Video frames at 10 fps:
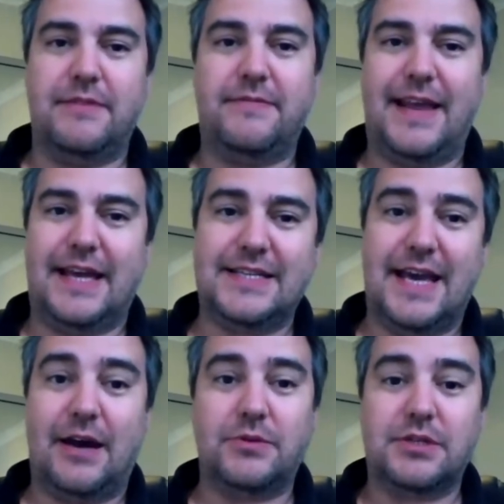flat
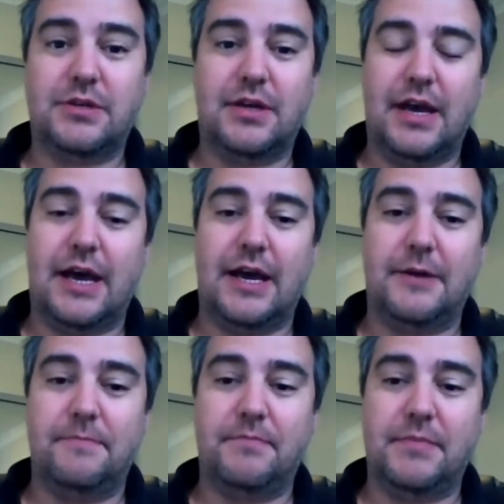out
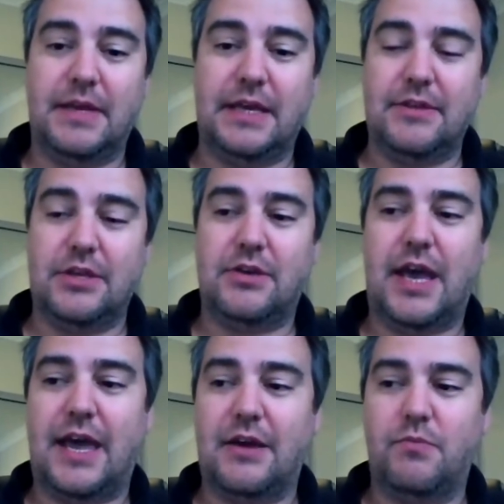in the UK,
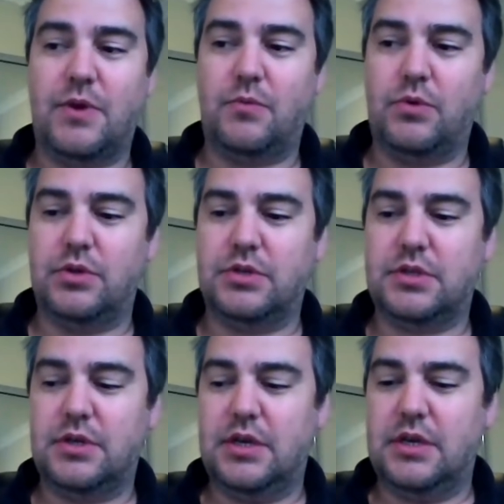and we would
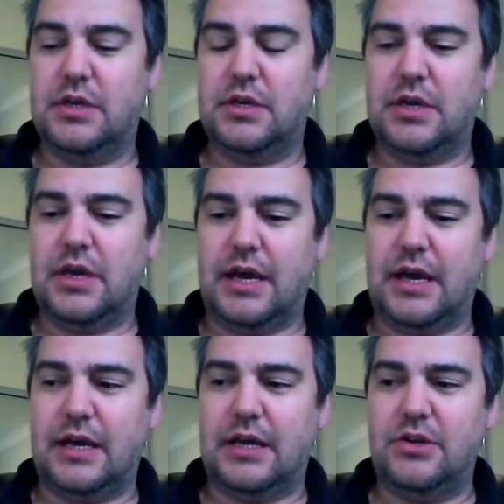
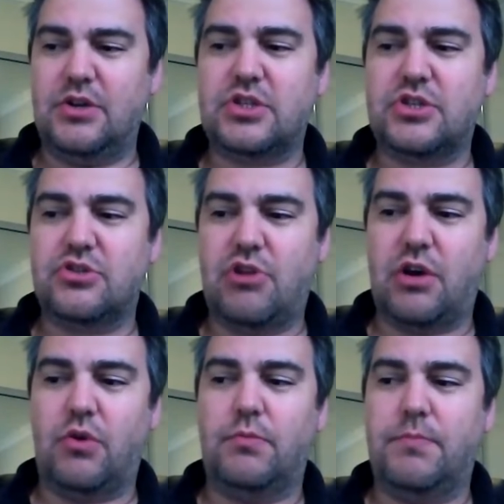not
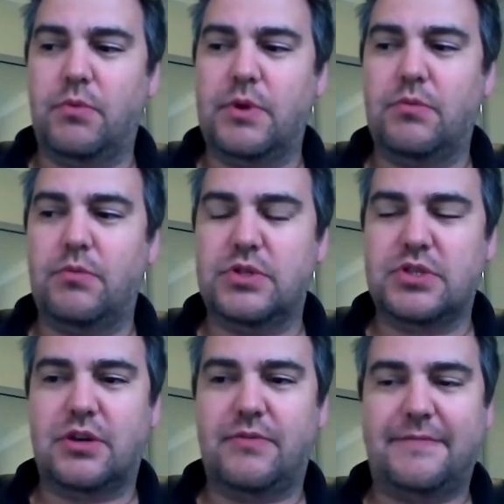struggle, but we would sort
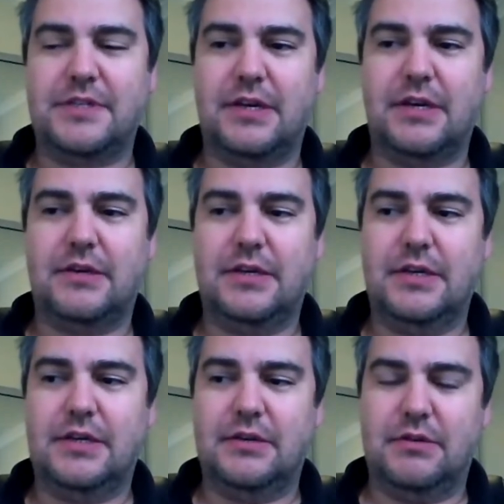of have to
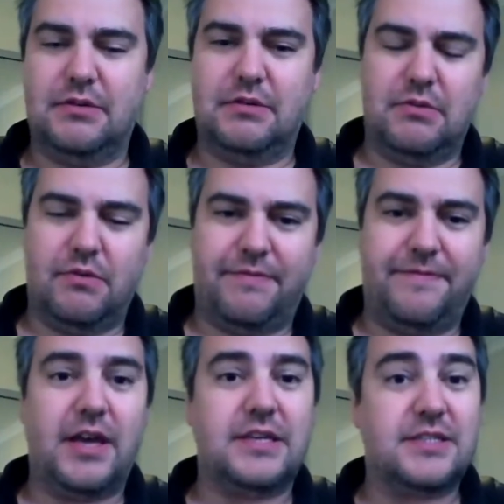
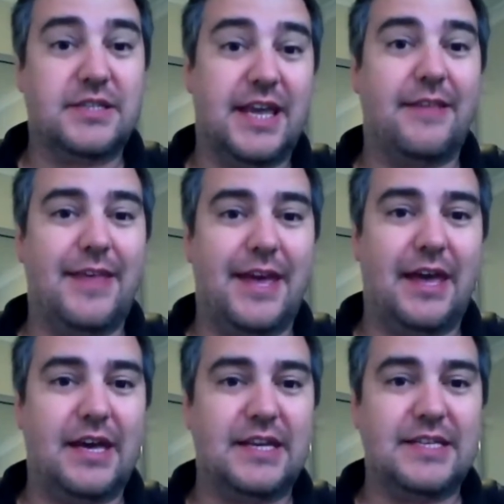fight to get
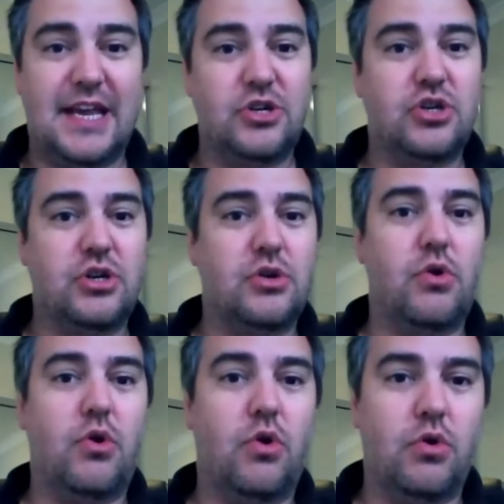their attention
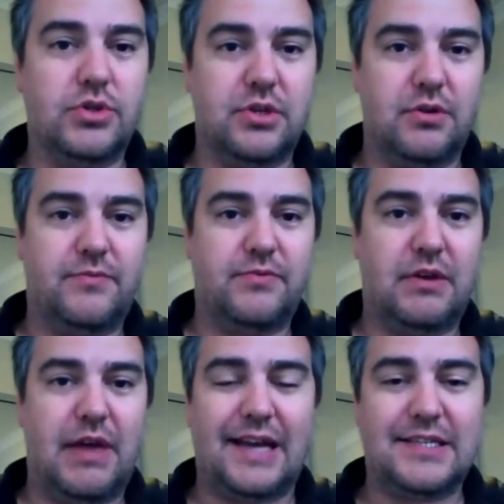or sort of
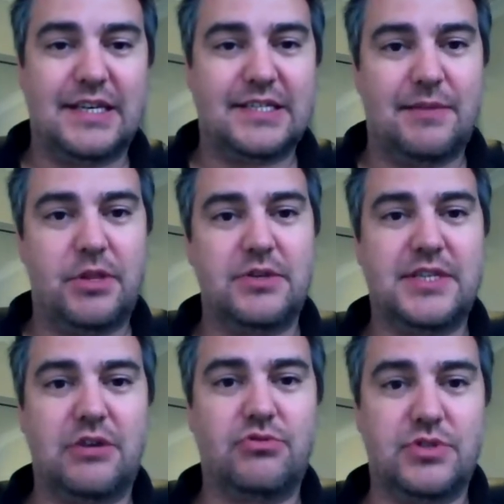access some of those
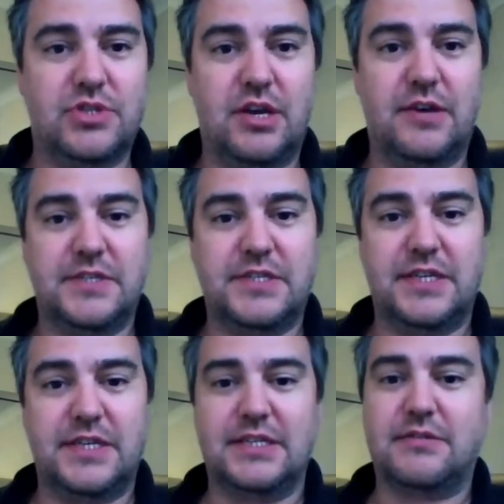central
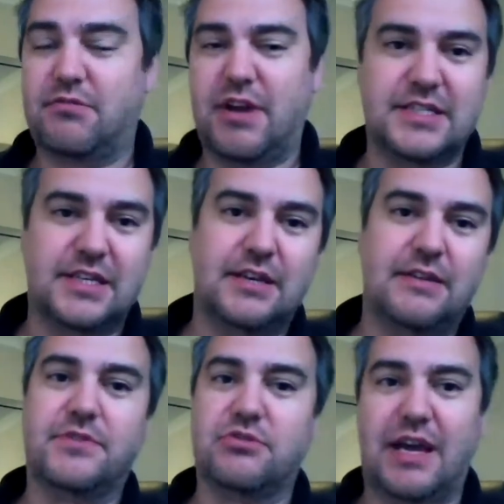services,
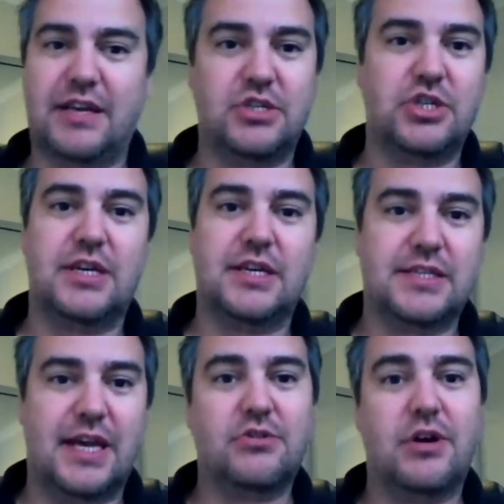creative, strategy,
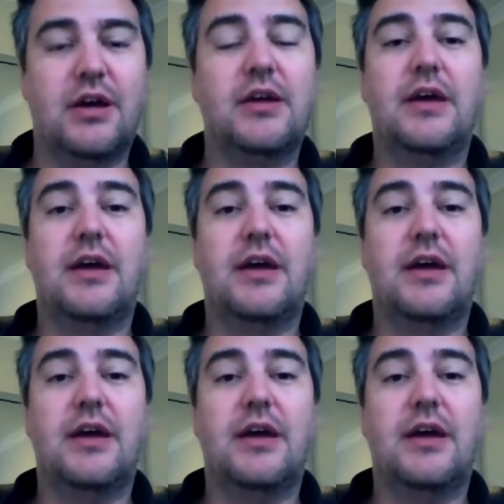etc.